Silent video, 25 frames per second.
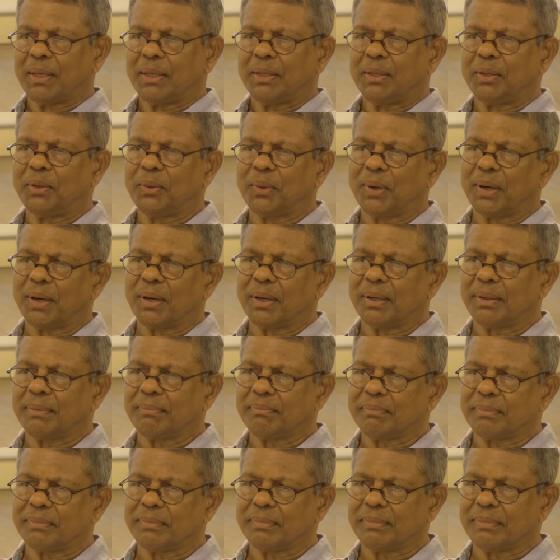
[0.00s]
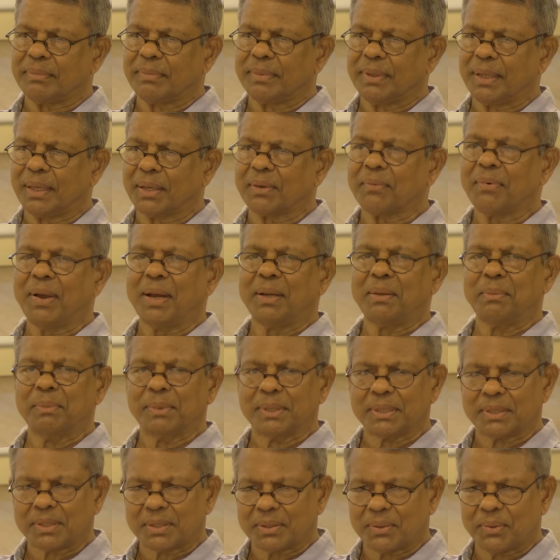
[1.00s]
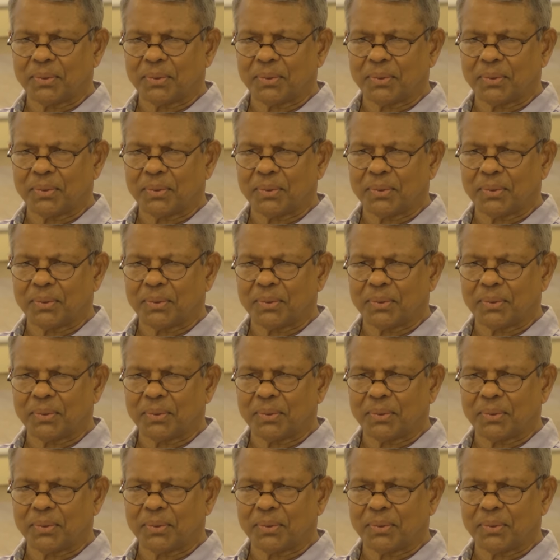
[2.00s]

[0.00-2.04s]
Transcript: you are equanimous.